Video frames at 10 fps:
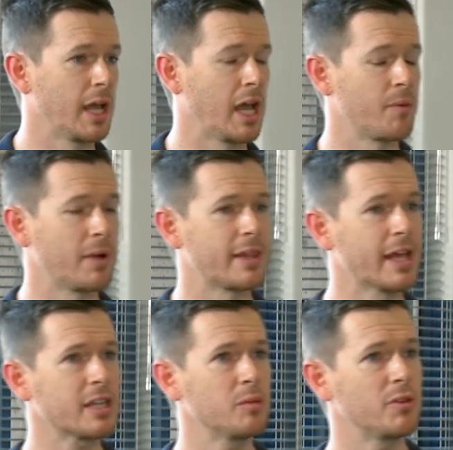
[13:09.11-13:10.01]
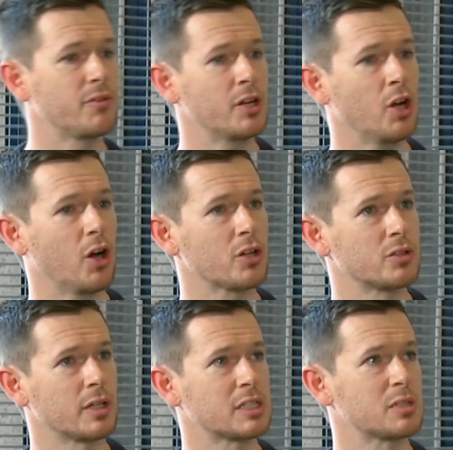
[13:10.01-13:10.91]
And that can be very hard
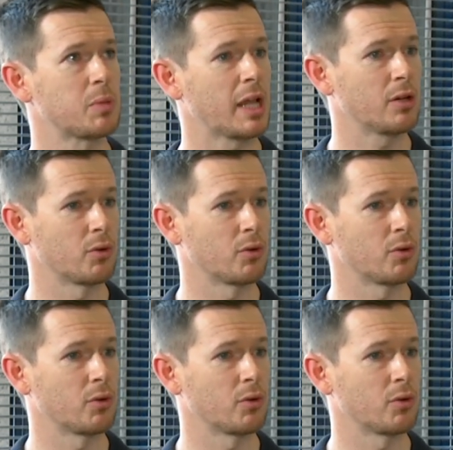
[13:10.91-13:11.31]
to explain